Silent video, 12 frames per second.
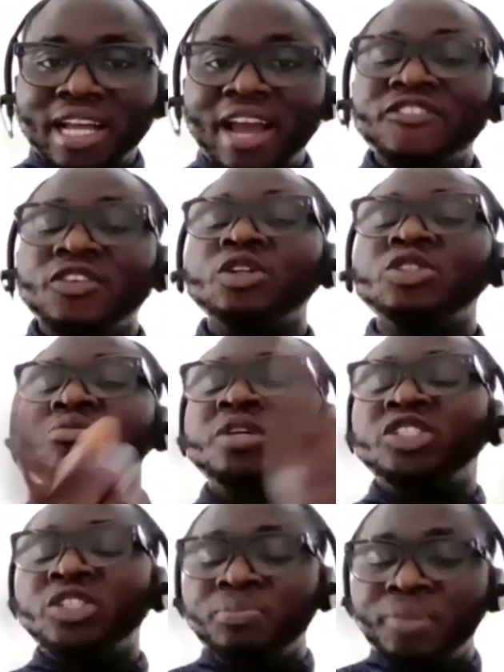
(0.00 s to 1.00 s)
I forgot to
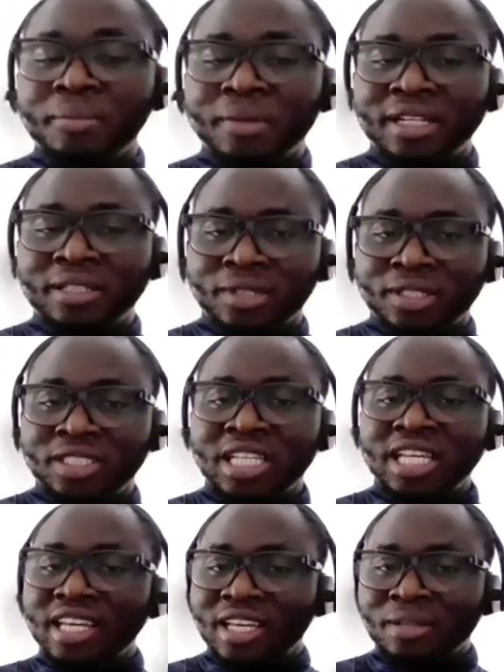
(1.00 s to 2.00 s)
mention pain
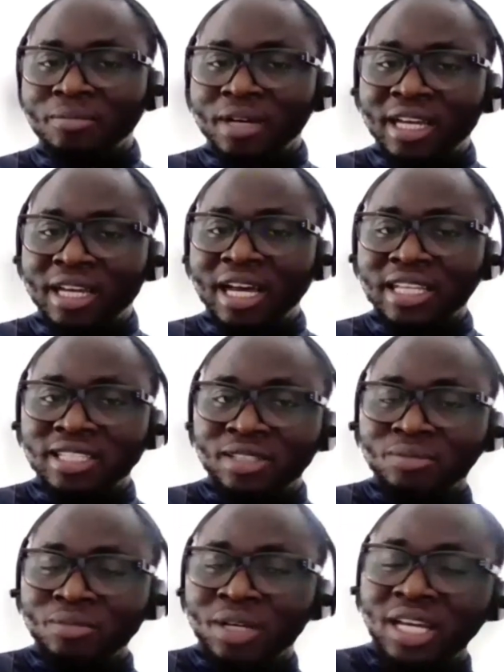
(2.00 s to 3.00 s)
management in my
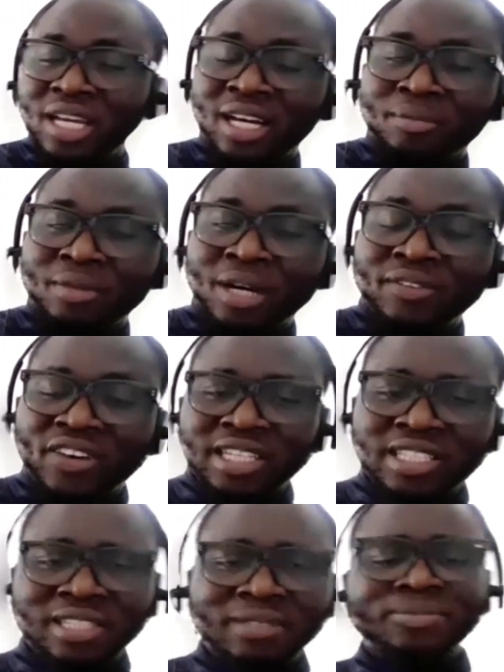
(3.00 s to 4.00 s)

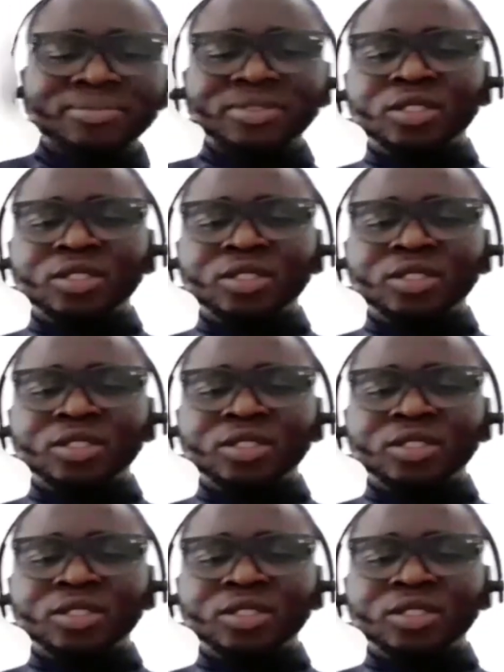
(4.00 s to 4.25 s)
advice.